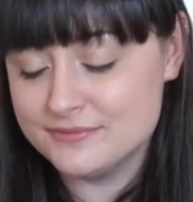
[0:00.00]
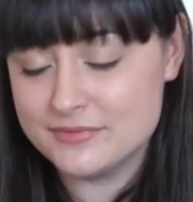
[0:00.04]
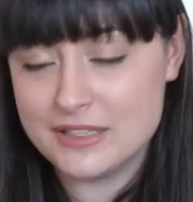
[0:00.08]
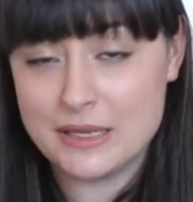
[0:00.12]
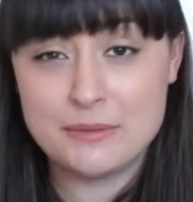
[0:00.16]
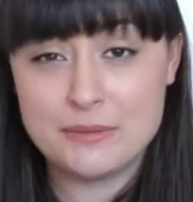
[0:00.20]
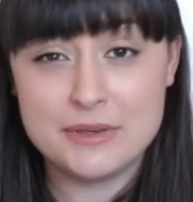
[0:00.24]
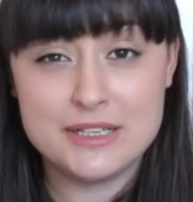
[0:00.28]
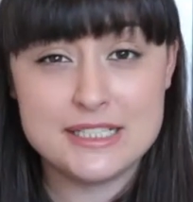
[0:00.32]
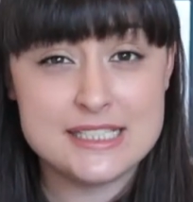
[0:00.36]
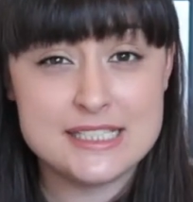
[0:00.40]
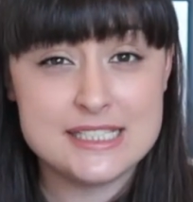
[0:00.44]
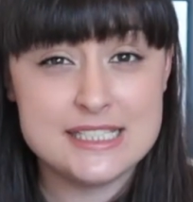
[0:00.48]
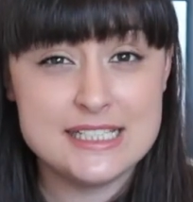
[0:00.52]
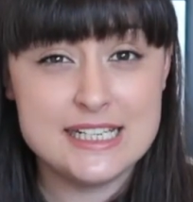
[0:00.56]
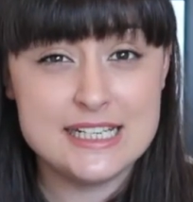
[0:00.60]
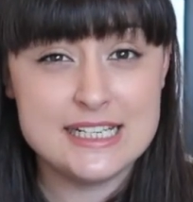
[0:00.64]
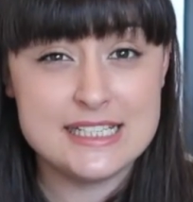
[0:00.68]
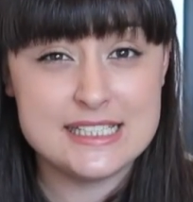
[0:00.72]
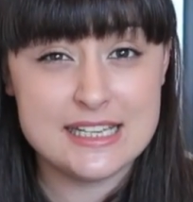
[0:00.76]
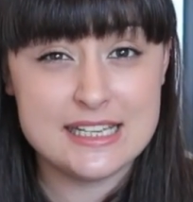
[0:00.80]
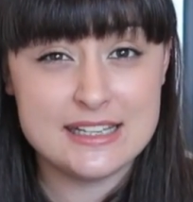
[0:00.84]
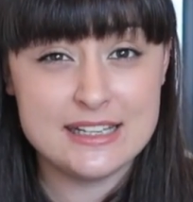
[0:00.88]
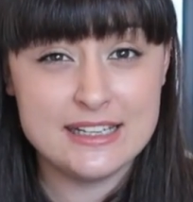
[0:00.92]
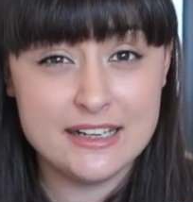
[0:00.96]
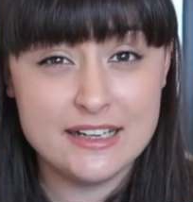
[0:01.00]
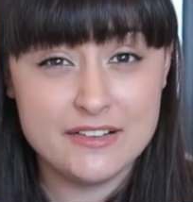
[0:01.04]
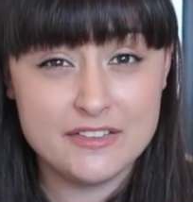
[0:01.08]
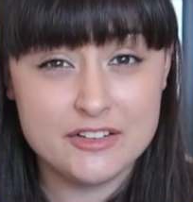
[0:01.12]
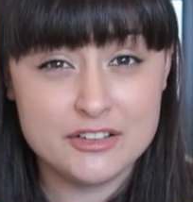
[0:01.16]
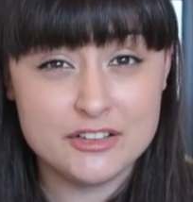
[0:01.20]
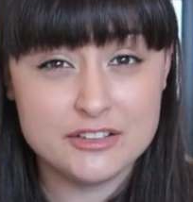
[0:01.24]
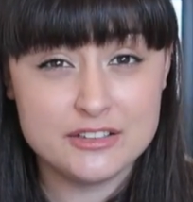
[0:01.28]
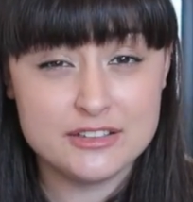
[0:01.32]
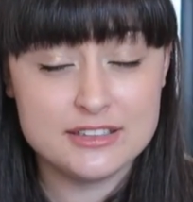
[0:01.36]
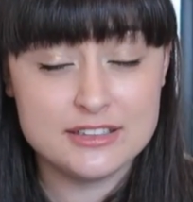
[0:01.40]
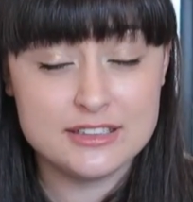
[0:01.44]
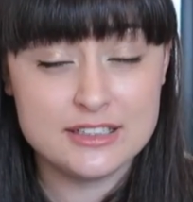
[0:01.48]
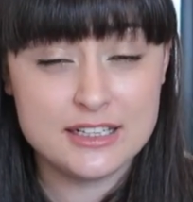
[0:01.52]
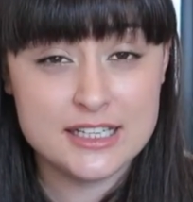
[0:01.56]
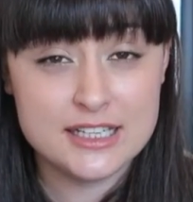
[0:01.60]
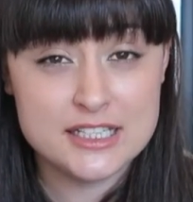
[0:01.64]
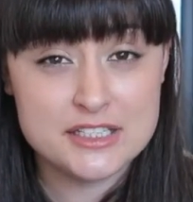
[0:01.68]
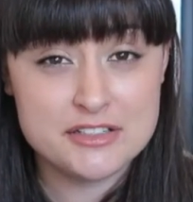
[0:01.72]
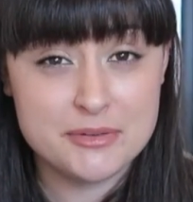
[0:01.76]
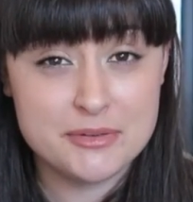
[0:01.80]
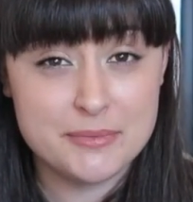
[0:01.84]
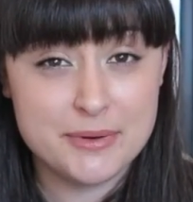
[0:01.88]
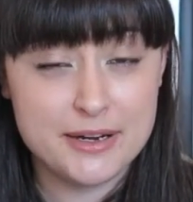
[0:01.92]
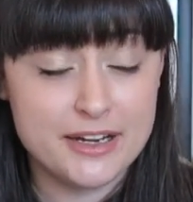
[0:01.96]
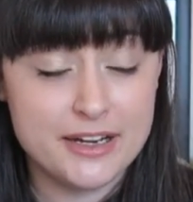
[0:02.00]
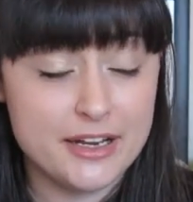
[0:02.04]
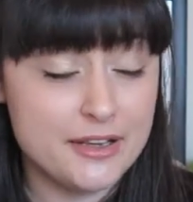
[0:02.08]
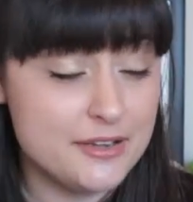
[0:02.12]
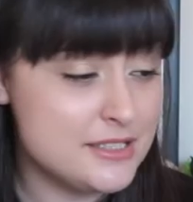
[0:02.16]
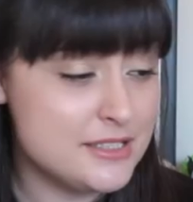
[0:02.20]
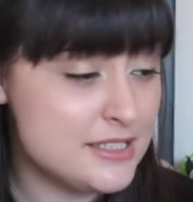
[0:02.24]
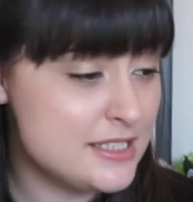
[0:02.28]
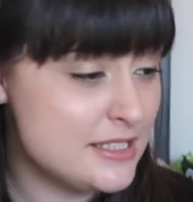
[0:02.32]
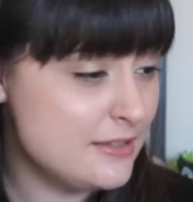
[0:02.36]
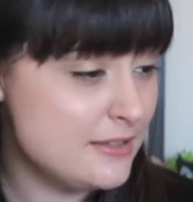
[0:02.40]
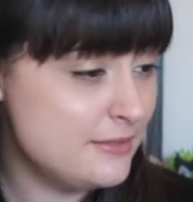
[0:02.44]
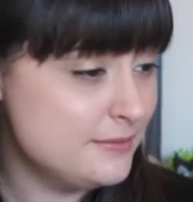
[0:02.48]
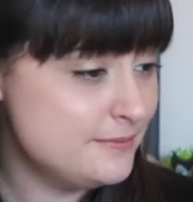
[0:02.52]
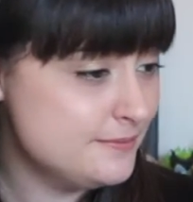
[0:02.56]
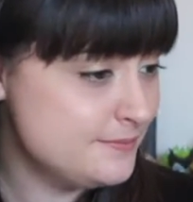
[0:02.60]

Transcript: I'm gonna sneeze, I think I've got glitter on my nose.